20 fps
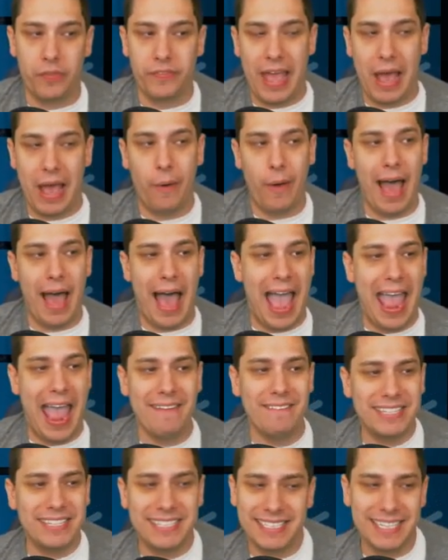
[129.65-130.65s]
Now, I
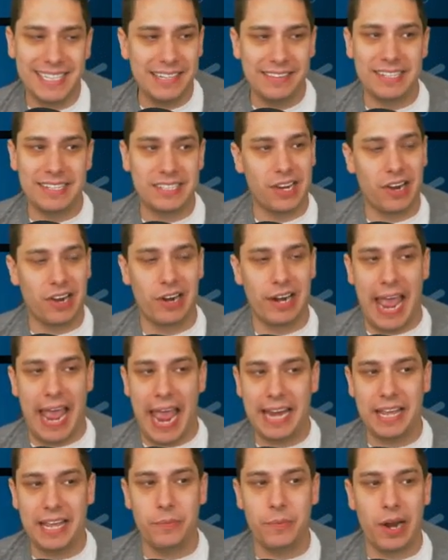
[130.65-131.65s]
haven't seen this card
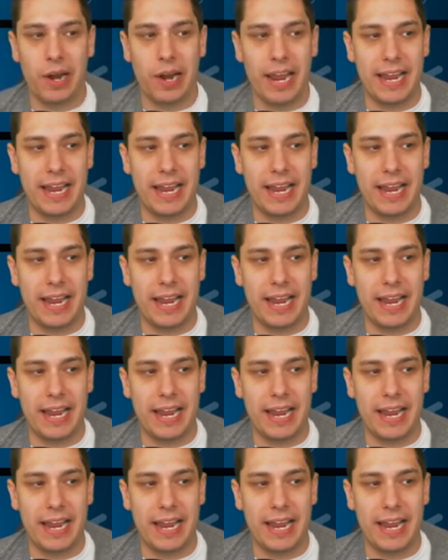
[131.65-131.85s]
anywhere.